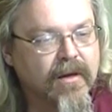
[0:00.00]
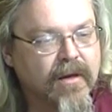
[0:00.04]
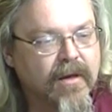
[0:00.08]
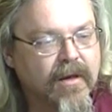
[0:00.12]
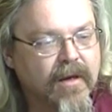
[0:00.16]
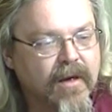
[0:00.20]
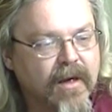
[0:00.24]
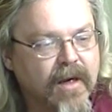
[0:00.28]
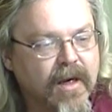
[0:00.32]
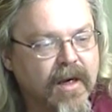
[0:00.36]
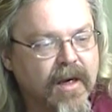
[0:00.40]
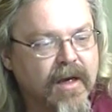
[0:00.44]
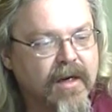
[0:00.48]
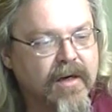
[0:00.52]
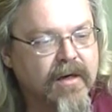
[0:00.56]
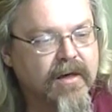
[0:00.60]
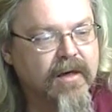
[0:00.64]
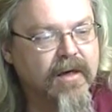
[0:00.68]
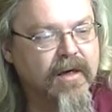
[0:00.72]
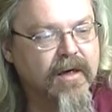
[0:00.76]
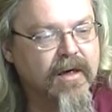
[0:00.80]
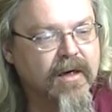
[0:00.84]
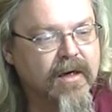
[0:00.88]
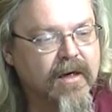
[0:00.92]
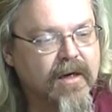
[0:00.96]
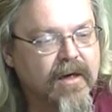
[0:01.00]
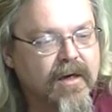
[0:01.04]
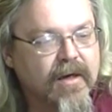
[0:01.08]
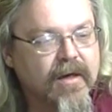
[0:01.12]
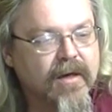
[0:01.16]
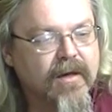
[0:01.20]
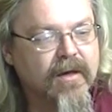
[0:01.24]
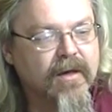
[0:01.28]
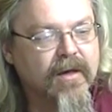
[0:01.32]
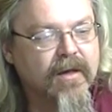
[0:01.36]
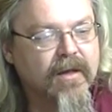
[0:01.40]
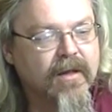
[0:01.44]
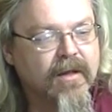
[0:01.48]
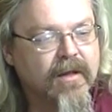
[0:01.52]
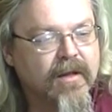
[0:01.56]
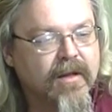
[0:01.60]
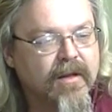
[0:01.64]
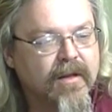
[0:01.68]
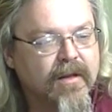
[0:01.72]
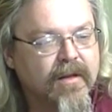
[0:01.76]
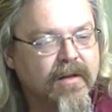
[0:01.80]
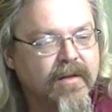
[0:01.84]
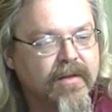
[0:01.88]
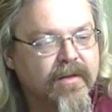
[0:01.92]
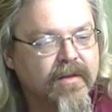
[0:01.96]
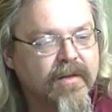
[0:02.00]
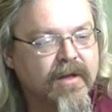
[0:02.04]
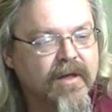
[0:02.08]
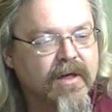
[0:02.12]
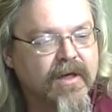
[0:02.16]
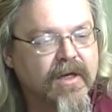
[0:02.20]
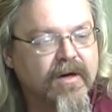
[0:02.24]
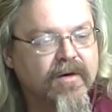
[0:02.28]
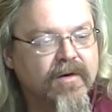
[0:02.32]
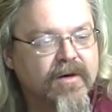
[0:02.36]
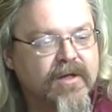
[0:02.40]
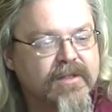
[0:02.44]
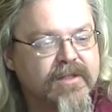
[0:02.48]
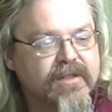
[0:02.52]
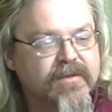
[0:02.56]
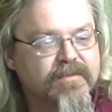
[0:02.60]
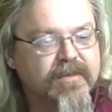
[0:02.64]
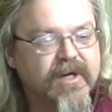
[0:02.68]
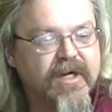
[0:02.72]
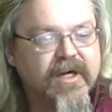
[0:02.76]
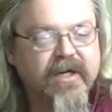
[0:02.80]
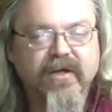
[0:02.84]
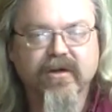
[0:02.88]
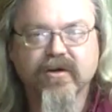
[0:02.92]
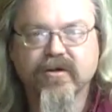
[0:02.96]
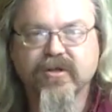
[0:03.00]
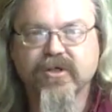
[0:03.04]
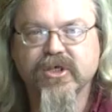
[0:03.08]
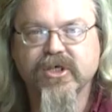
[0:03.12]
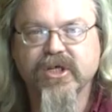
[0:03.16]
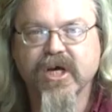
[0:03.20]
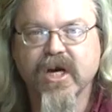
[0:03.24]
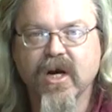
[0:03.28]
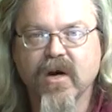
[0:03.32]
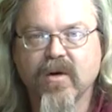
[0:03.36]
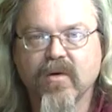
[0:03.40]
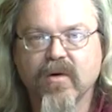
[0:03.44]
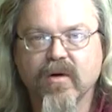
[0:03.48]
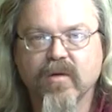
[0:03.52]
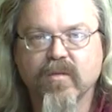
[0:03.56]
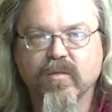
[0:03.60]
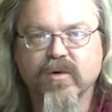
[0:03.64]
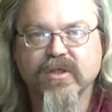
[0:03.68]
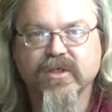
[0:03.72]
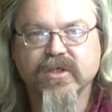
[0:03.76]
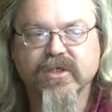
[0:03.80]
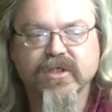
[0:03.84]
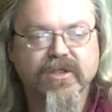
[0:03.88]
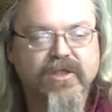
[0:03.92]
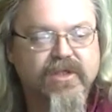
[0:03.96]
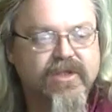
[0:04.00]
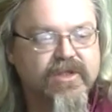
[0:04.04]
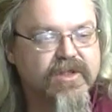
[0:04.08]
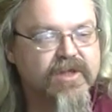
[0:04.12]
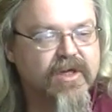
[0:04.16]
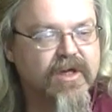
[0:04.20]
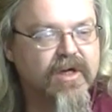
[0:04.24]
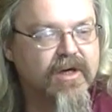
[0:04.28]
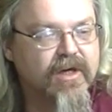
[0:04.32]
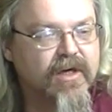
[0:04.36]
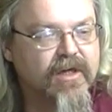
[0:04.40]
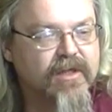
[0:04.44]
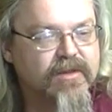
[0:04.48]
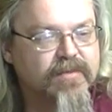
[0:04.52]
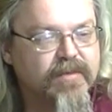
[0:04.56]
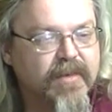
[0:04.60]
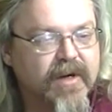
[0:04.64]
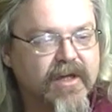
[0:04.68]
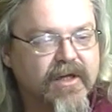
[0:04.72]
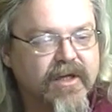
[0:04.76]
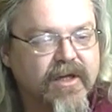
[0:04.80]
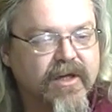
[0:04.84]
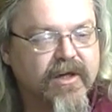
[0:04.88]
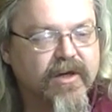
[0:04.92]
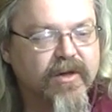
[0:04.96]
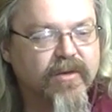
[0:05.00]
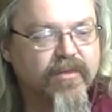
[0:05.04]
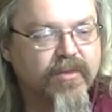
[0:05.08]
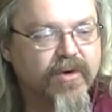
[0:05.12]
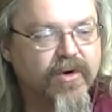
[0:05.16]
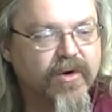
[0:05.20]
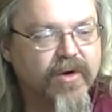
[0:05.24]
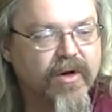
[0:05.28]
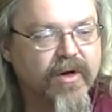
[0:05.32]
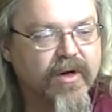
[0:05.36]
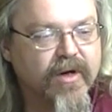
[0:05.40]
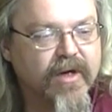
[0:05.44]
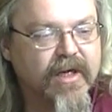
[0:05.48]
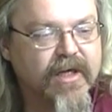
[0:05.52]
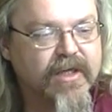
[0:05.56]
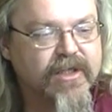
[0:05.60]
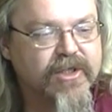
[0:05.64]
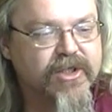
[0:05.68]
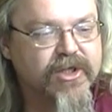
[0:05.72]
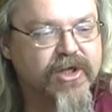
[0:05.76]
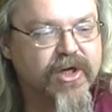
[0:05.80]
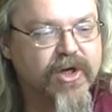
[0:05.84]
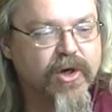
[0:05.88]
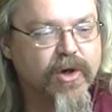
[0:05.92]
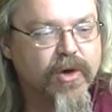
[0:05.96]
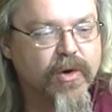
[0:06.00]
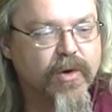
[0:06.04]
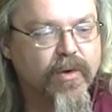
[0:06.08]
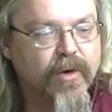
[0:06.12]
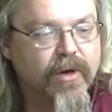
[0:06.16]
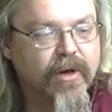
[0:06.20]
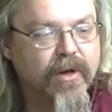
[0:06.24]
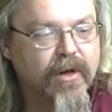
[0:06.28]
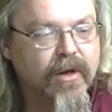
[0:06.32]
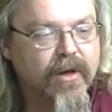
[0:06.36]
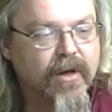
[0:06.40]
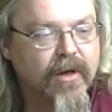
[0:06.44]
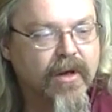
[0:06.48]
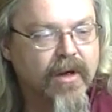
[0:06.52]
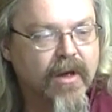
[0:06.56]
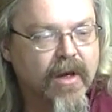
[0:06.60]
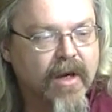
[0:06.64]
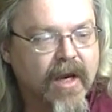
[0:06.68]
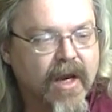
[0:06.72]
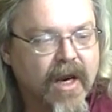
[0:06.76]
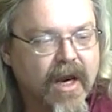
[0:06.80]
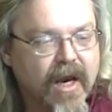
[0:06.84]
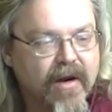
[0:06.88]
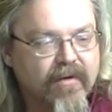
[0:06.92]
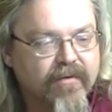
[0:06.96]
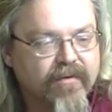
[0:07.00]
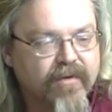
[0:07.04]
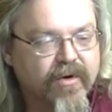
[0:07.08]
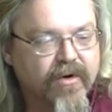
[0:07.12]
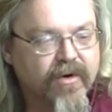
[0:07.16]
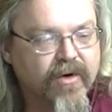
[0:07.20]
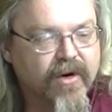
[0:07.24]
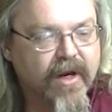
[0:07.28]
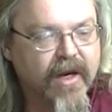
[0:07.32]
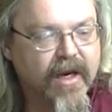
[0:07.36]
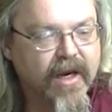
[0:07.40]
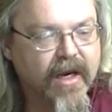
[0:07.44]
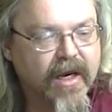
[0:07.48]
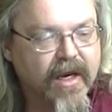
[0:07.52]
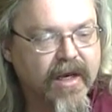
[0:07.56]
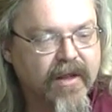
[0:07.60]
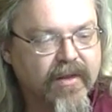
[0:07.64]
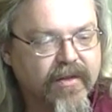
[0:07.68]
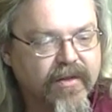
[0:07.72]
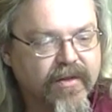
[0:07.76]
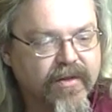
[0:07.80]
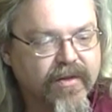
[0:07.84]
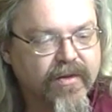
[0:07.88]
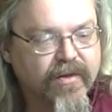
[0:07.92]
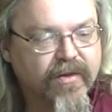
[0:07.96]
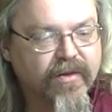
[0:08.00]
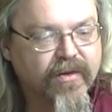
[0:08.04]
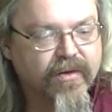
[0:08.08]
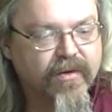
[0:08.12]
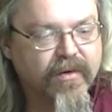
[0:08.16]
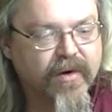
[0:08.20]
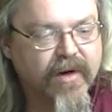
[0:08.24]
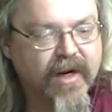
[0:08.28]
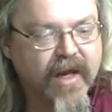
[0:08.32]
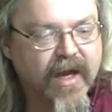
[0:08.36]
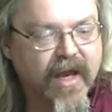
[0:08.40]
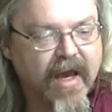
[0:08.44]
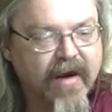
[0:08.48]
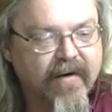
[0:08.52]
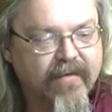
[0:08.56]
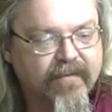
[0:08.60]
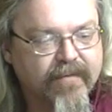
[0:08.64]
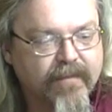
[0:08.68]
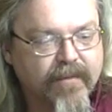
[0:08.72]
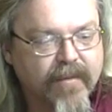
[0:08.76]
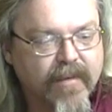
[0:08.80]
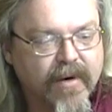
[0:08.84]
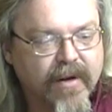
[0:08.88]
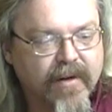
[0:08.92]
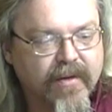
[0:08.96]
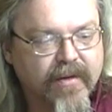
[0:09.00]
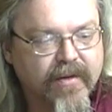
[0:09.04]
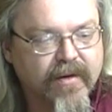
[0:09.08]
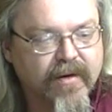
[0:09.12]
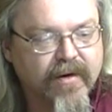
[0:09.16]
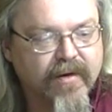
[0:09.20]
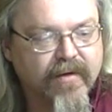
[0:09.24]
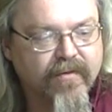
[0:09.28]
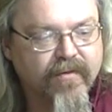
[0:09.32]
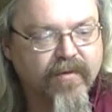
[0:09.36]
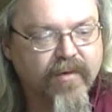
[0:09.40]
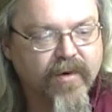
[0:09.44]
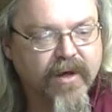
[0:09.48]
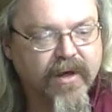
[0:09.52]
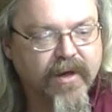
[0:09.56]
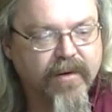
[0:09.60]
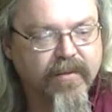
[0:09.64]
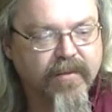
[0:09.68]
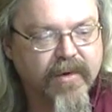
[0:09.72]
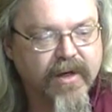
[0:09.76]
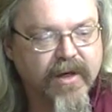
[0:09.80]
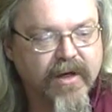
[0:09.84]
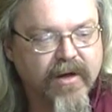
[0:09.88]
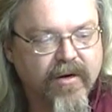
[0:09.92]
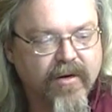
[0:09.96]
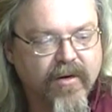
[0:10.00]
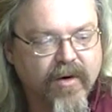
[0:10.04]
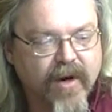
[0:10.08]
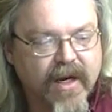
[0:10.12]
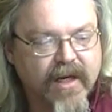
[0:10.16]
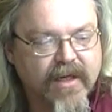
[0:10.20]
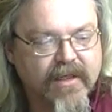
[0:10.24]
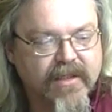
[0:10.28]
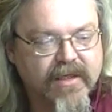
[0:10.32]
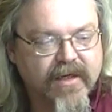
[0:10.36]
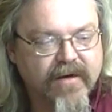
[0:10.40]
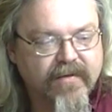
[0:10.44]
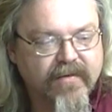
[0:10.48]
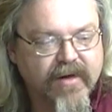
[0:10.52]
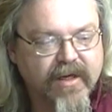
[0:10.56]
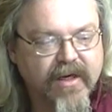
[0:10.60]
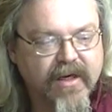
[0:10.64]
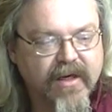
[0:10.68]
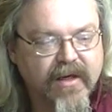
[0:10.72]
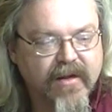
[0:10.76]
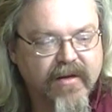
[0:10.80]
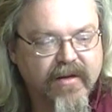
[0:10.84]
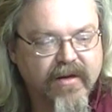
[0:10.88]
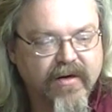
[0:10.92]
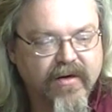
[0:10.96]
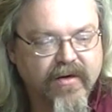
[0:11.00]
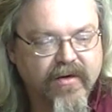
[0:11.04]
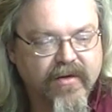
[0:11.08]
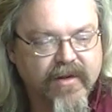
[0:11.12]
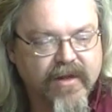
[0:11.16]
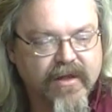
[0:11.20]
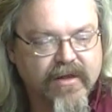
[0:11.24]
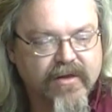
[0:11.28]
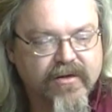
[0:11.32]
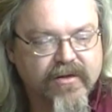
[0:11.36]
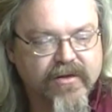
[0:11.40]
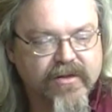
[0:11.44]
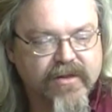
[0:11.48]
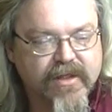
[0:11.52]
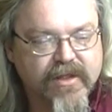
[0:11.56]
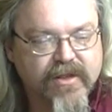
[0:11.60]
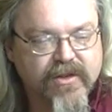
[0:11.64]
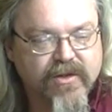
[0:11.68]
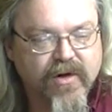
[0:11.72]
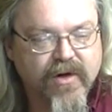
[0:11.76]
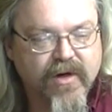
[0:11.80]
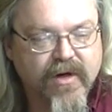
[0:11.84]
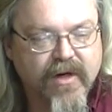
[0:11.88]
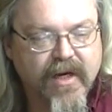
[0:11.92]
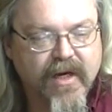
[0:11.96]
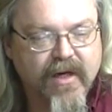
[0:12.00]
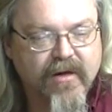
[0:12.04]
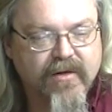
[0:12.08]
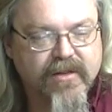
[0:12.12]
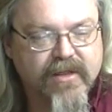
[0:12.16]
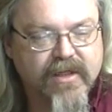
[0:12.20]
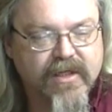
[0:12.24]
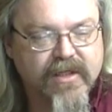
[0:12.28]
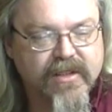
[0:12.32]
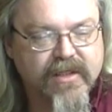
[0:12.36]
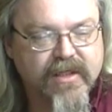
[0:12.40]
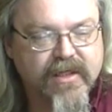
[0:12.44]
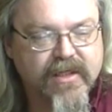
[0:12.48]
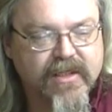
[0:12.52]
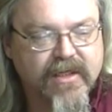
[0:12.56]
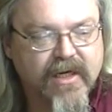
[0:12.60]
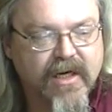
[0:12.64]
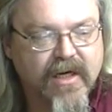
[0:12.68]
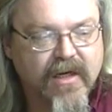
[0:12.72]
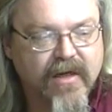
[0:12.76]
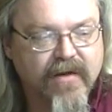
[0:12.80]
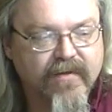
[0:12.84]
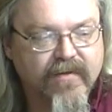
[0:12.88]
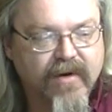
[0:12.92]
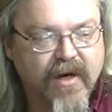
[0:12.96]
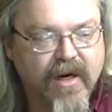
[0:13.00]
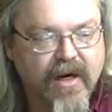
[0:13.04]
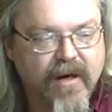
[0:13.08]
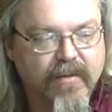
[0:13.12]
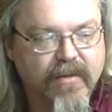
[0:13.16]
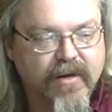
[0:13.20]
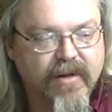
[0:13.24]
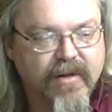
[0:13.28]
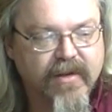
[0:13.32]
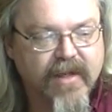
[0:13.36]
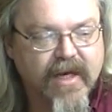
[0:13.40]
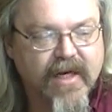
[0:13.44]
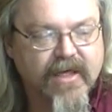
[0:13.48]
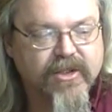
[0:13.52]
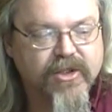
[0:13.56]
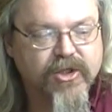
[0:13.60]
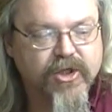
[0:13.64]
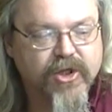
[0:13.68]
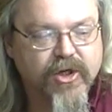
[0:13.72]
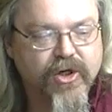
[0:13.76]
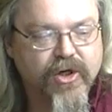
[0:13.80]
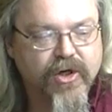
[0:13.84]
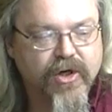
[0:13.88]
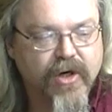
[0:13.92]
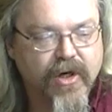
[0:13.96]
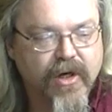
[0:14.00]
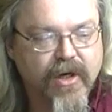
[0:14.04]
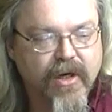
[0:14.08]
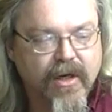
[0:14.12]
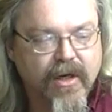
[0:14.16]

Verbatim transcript: And uh, the Lyrids meteor shower, which is uh, expecting to put on a show after a three and a half month of weak meteor activity, the Earth enters a drawn-out dusty tail of Comet Thatcher.